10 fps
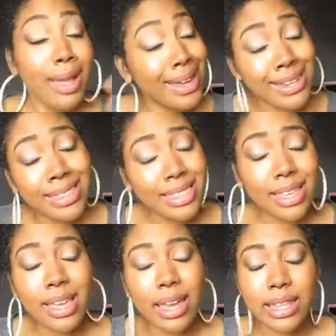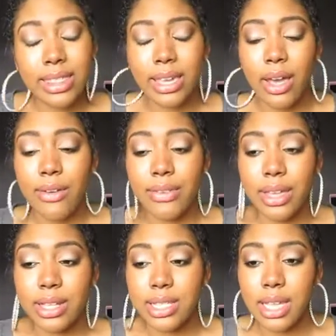I didn't think anything of
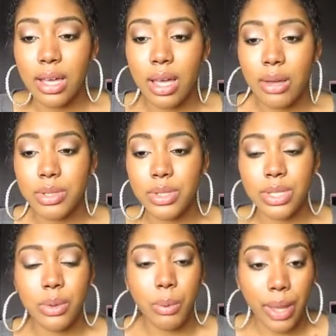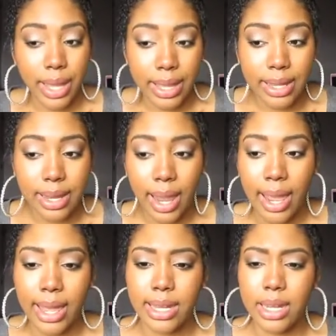it. Uh, I was losing weight
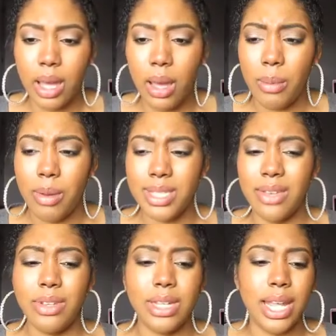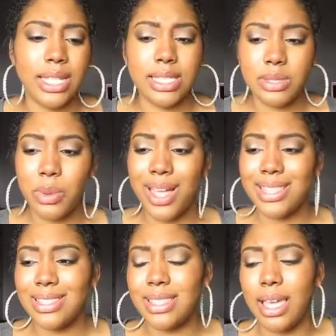and um, I was having night
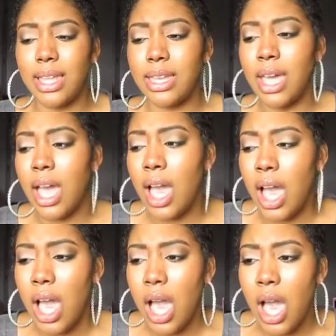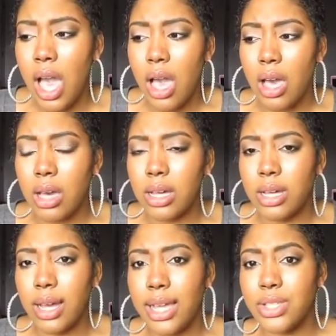sweats and
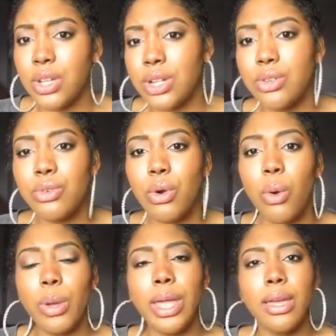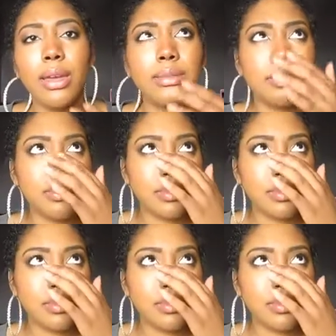uh, I started growing